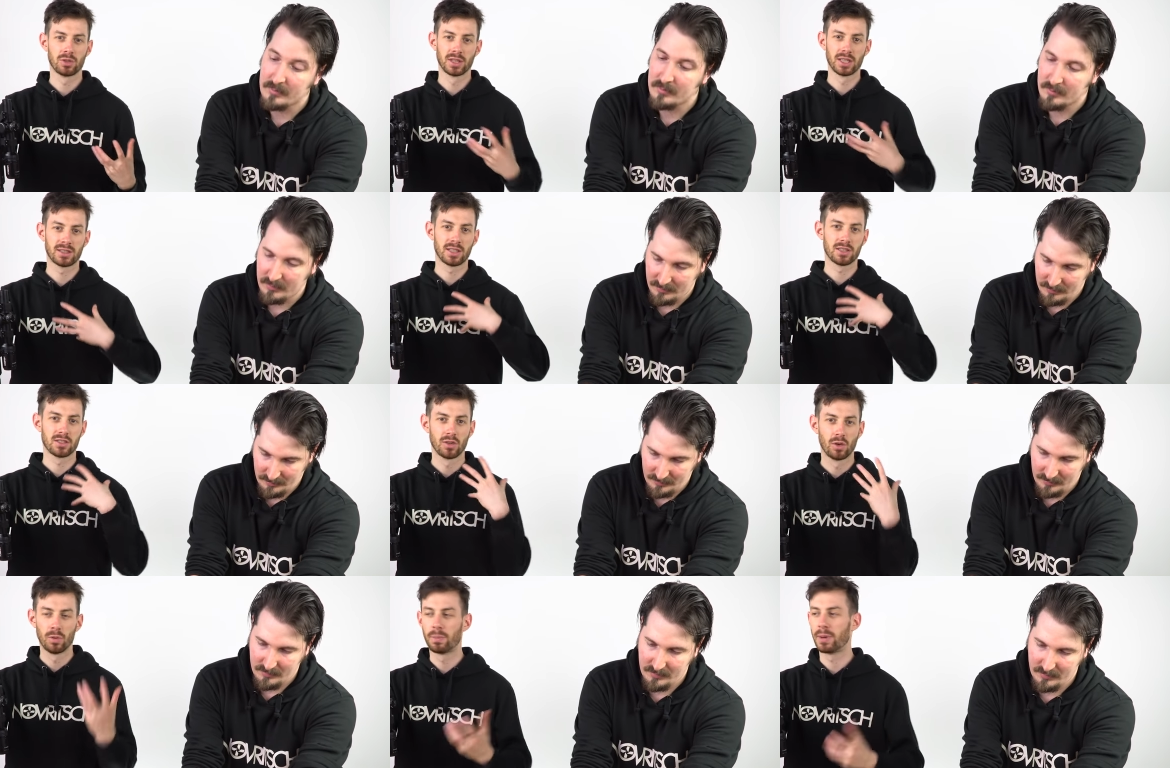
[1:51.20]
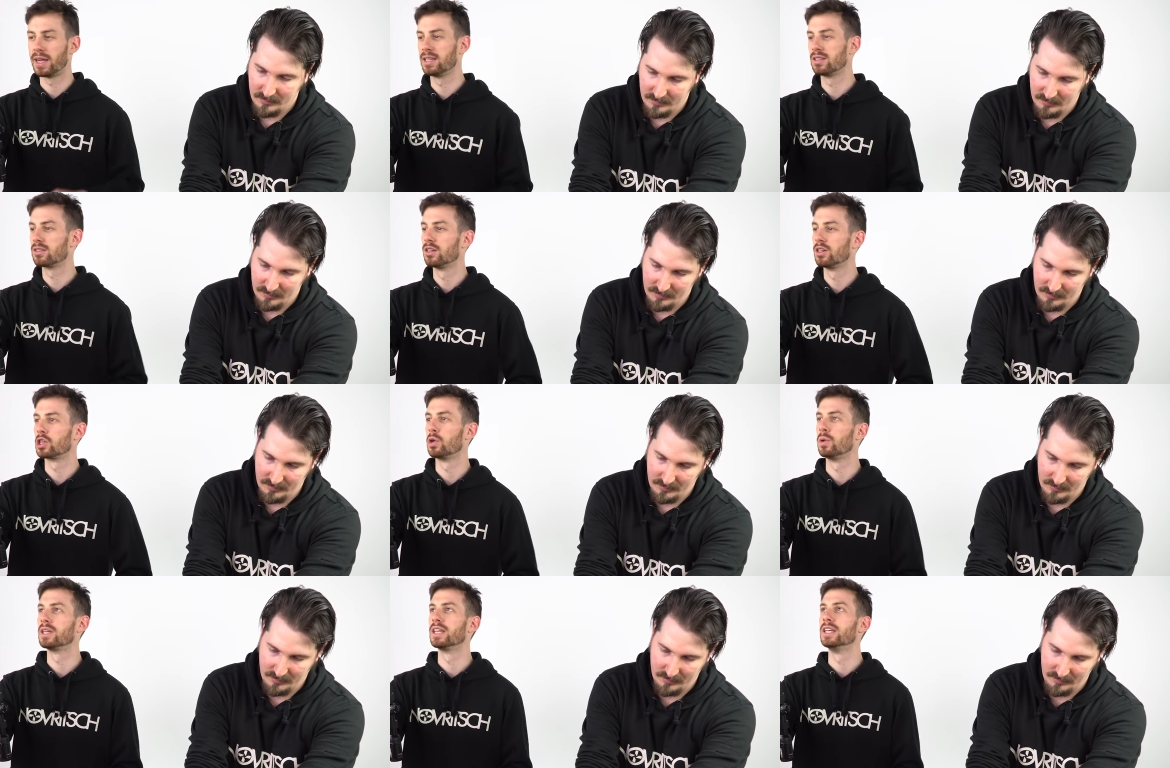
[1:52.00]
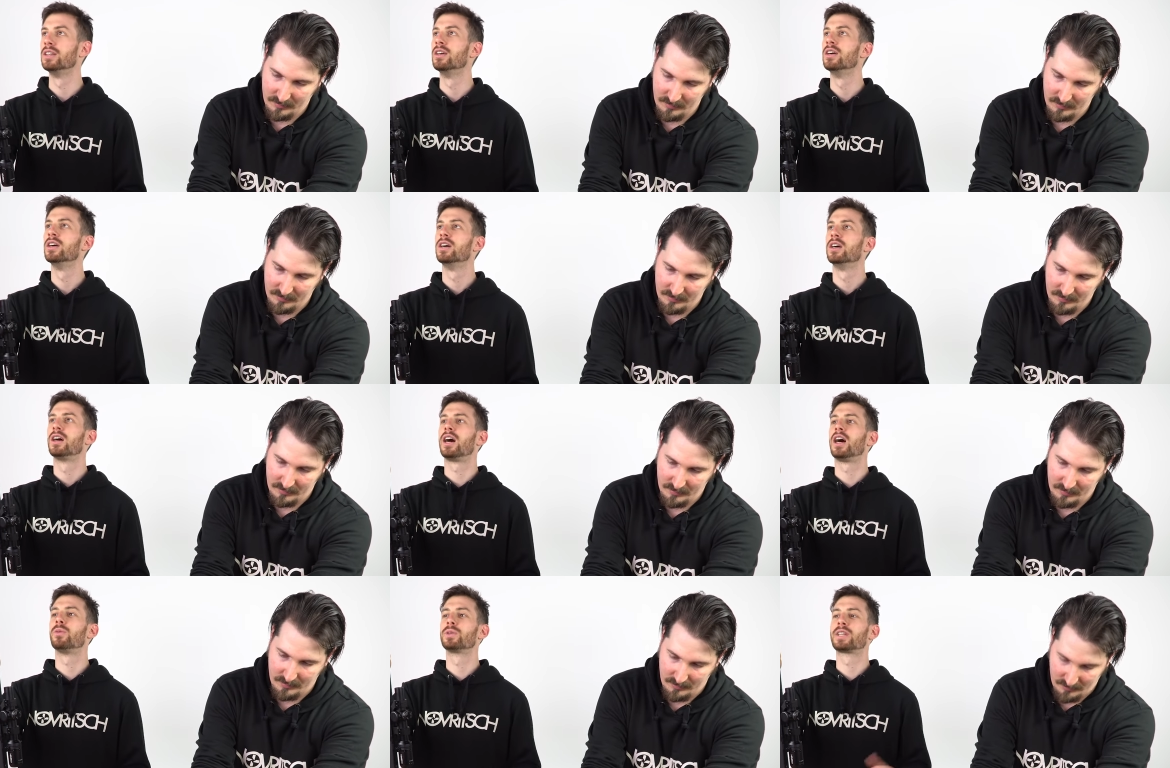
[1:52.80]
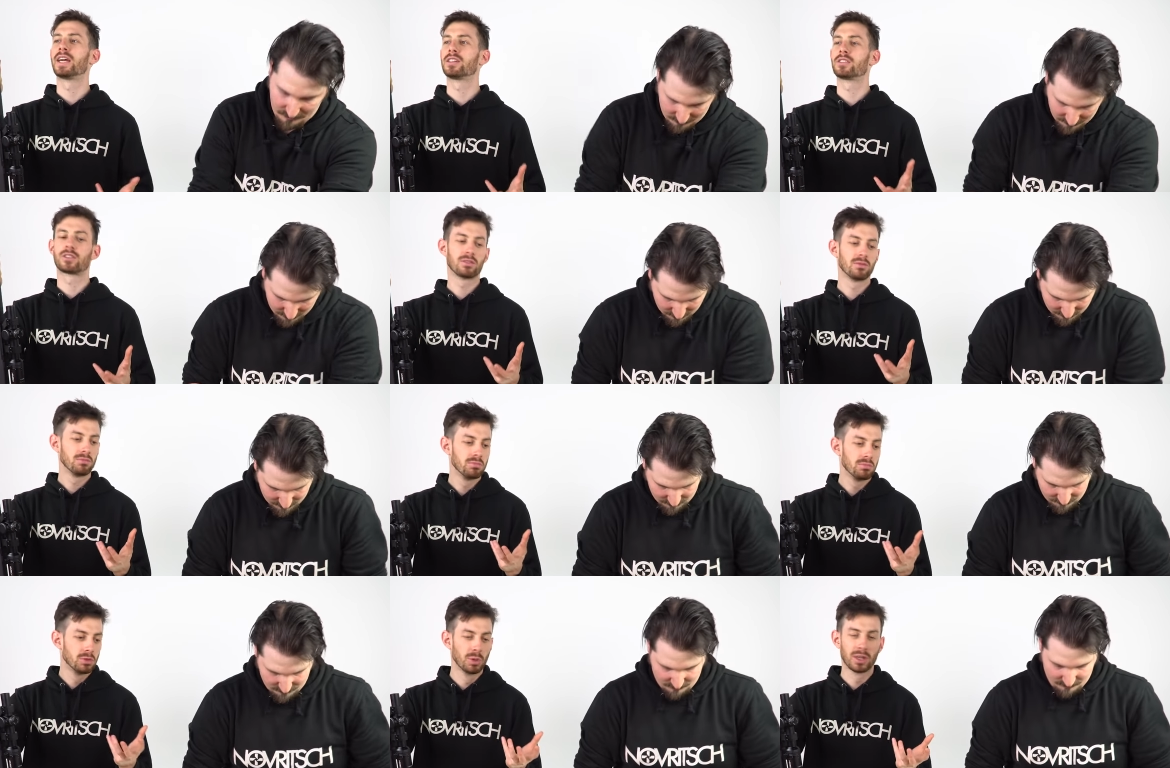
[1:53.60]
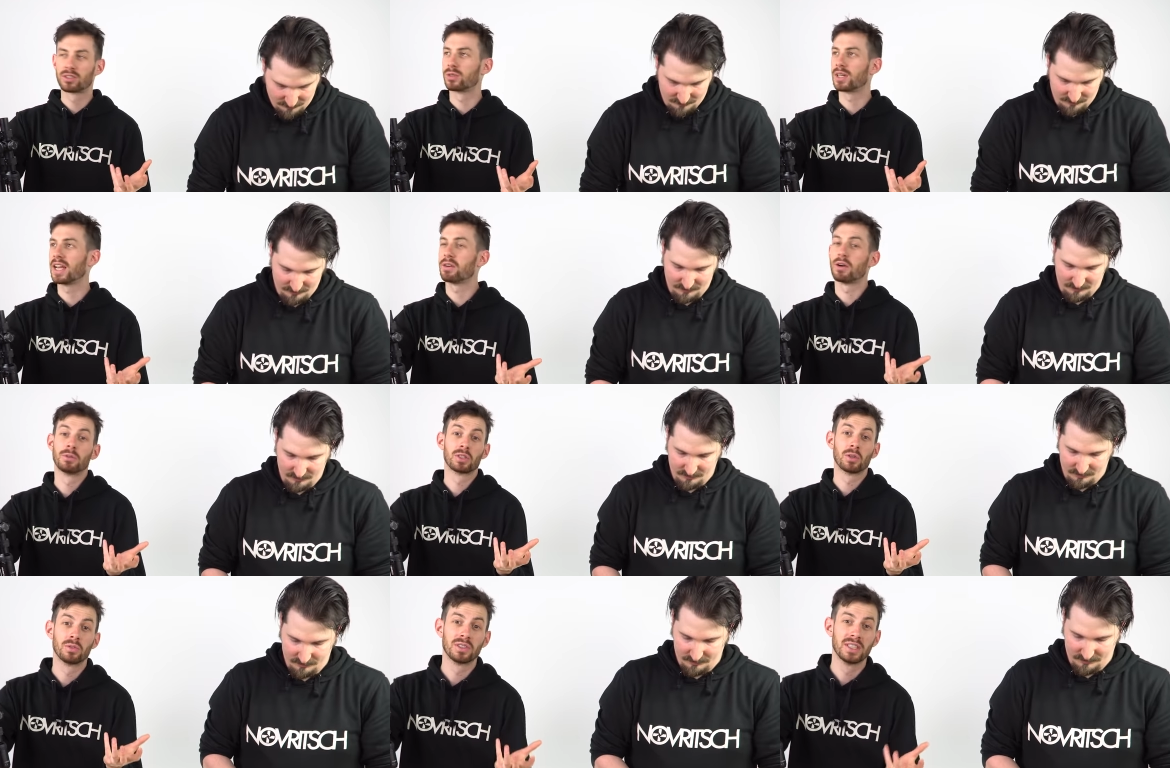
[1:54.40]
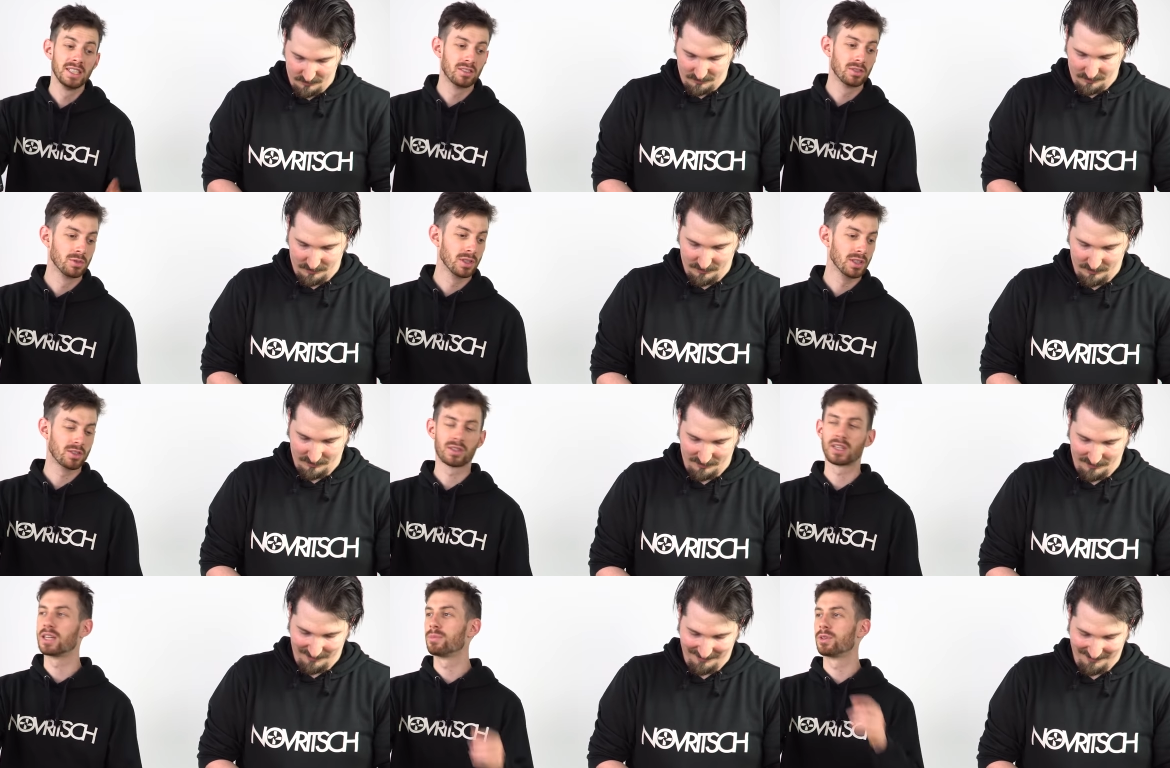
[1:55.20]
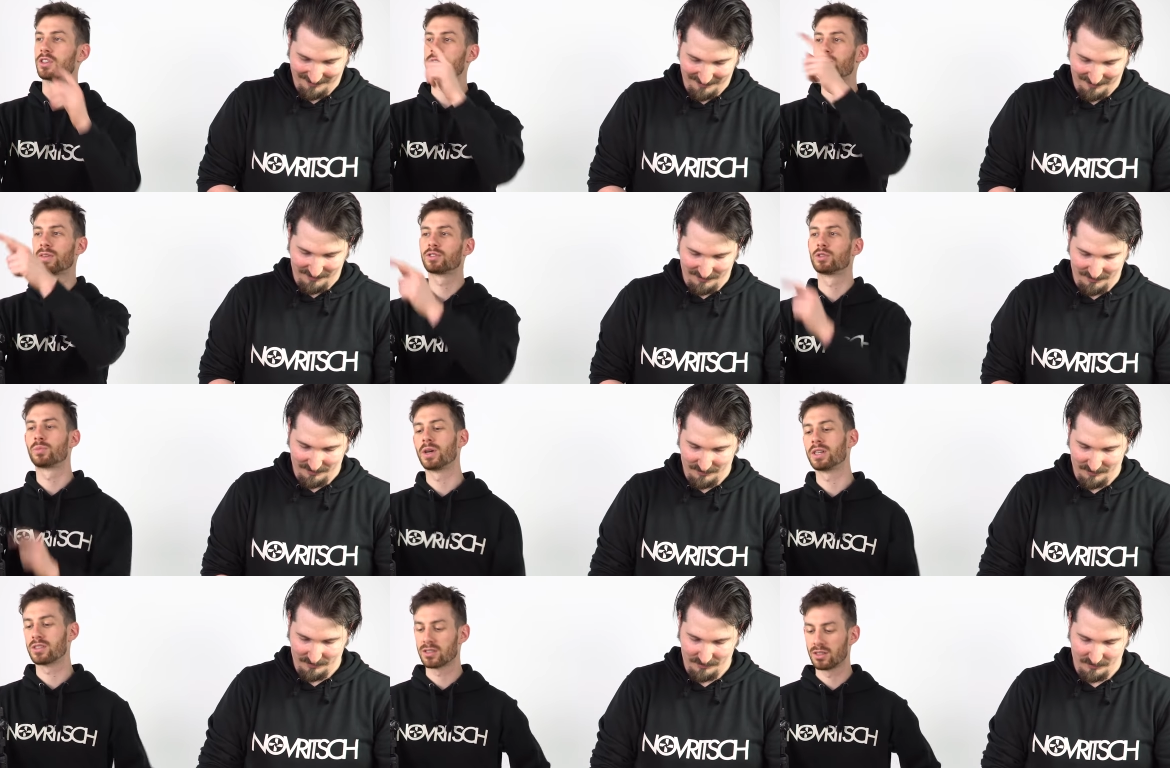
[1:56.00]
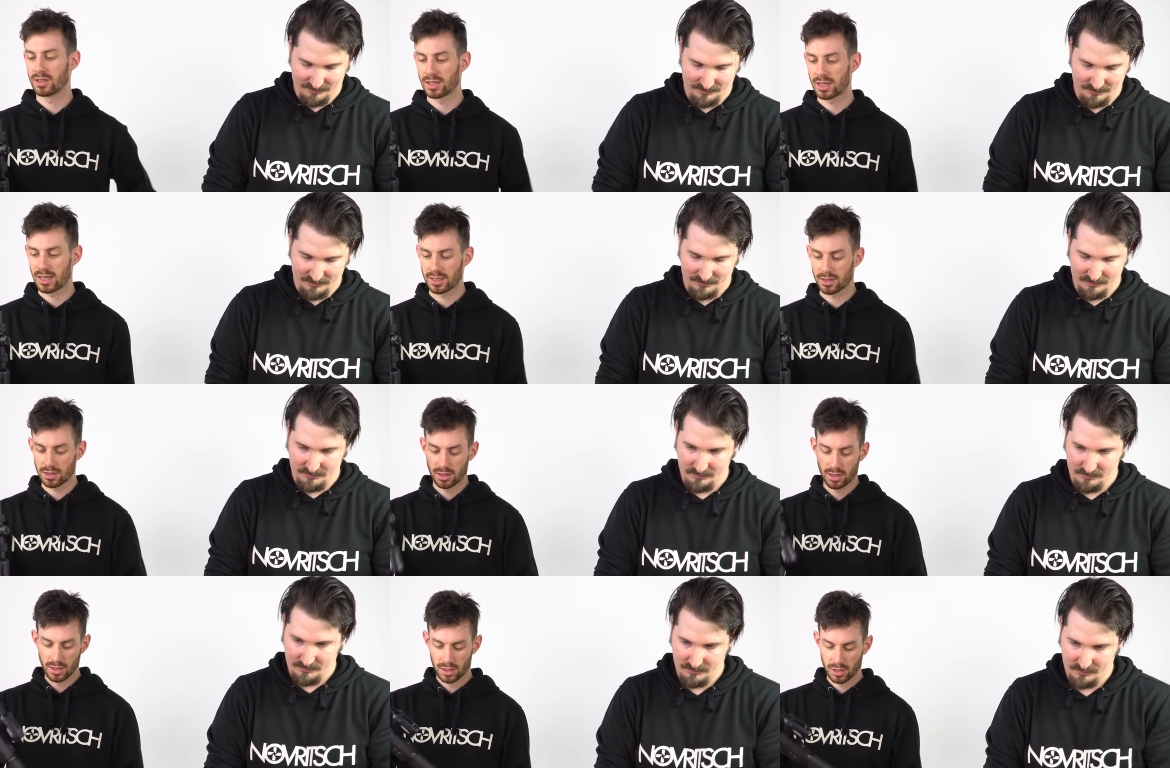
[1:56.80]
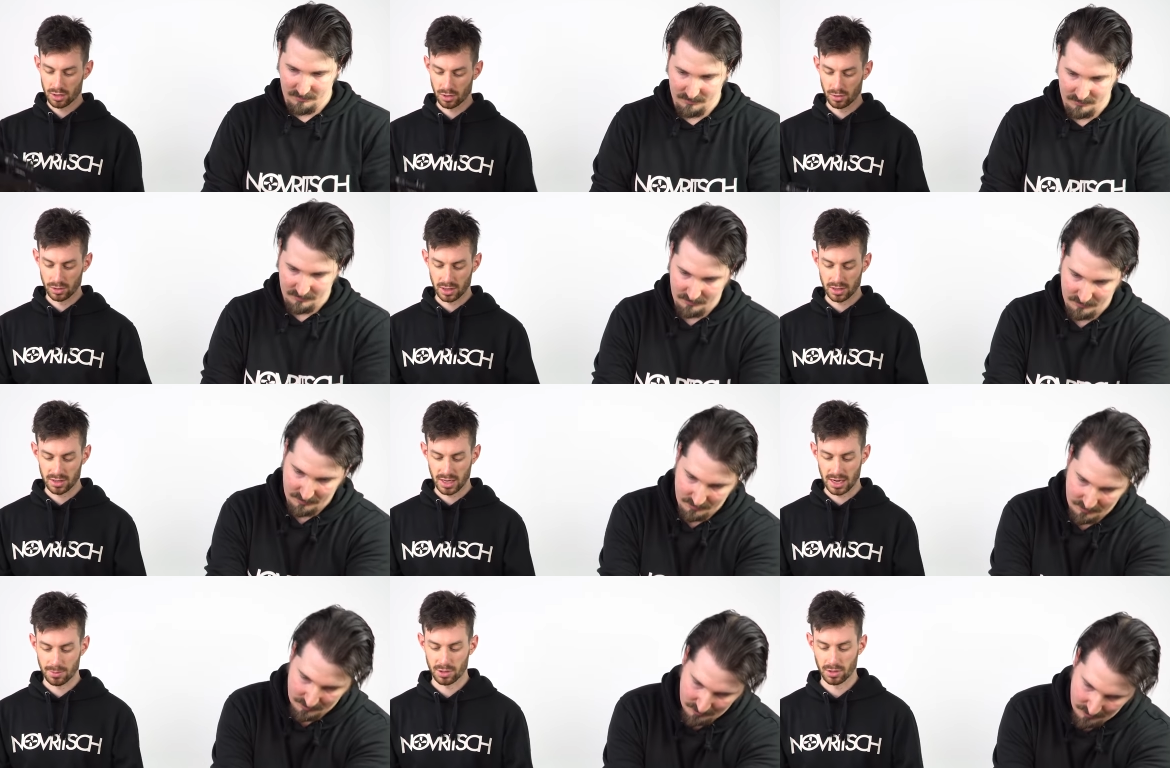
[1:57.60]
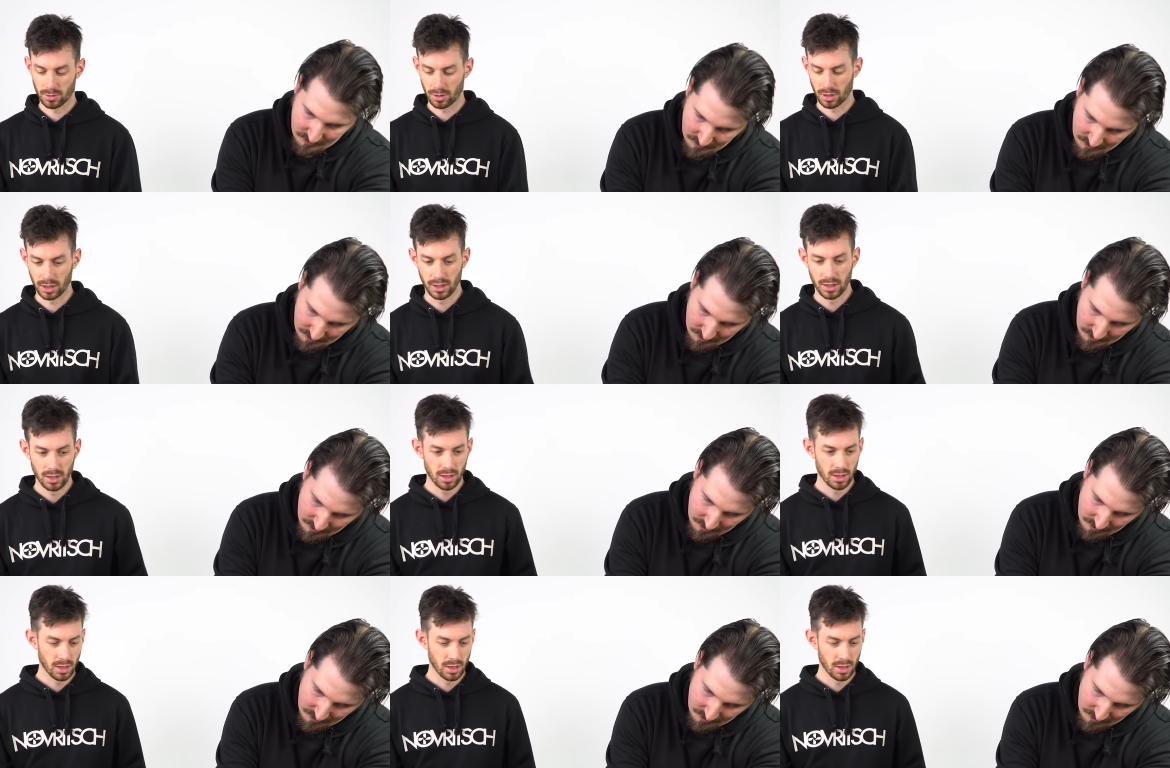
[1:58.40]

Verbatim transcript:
Speaker 1: sure that there's no paint going in. Uh, we can't do that today, or we don't need to do that today because we have suppressors on the guns, so that's absolutely